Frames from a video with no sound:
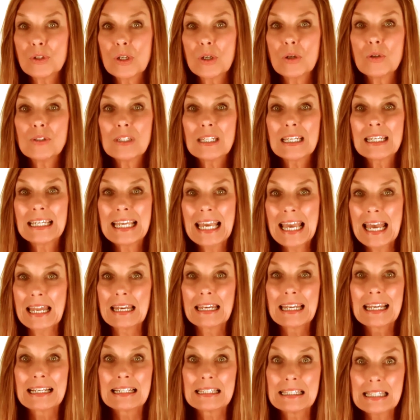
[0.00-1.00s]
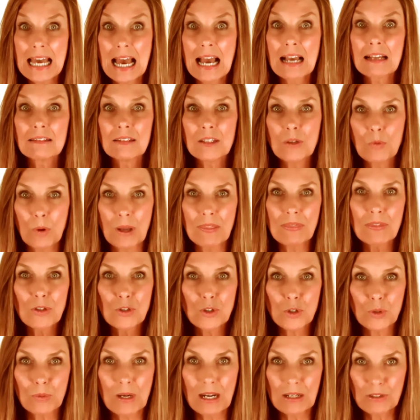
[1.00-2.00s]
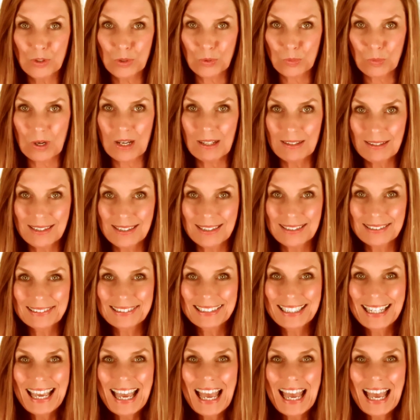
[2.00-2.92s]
knows again exactly what the director wants.